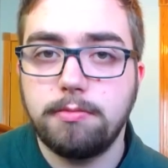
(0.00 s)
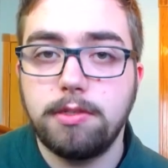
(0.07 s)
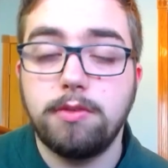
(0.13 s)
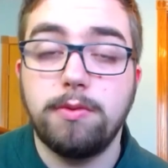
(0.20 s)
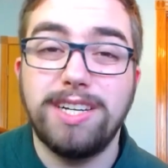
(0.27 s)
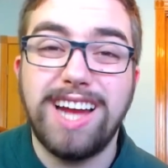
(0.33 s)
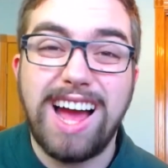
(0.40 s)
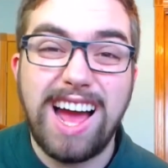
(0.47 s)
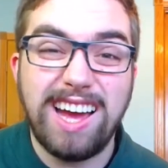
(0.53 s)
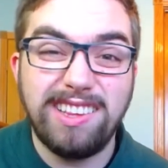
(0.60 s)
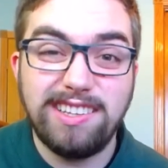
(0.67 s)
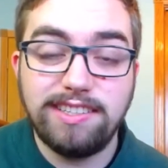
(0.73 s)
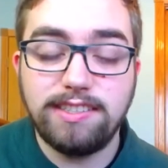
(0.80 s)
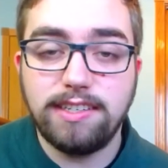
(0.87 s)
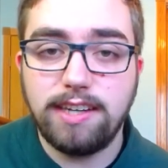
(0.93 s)
between
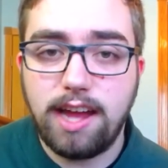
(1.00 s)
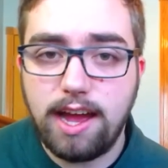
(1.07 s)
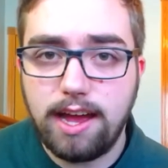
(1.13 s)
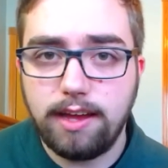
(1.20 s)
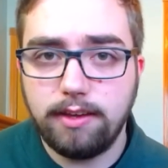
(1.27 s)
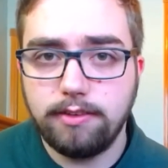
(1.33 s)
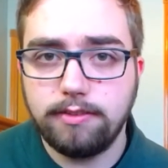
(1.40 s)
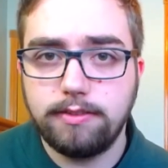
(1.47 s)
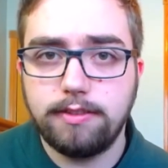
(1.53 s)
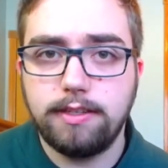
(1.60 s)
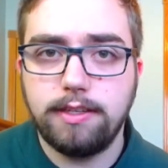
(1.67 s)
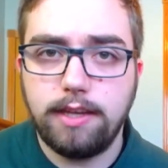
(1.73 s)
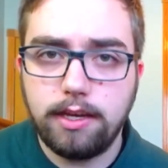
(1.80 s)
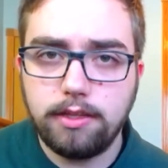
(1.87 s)
islands and isles, and the